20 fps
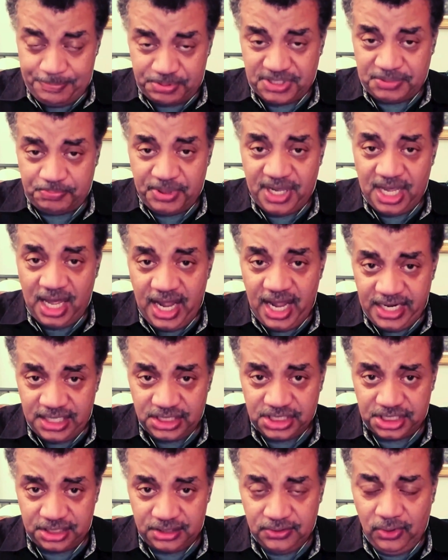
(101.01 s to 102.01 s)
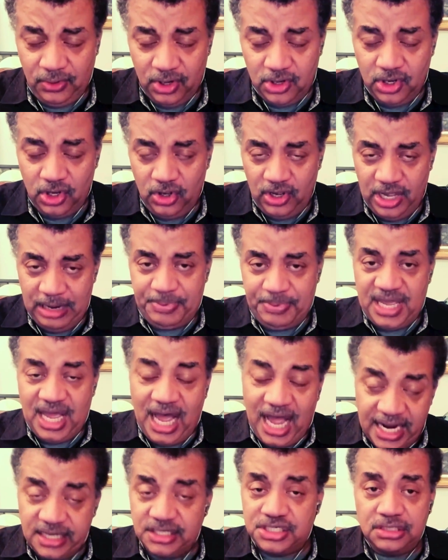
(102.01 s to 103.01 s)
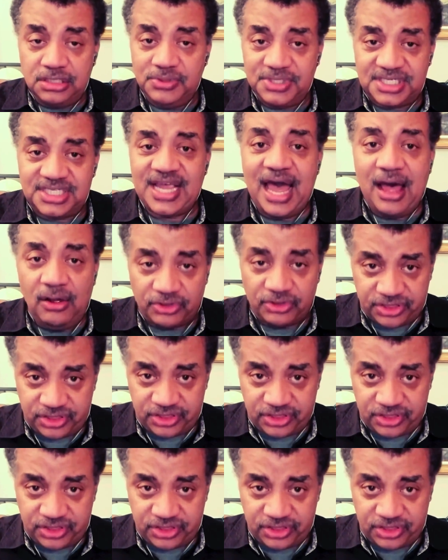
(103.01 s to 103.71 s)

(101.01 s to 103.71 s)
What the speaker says: dips behind you, and behind you is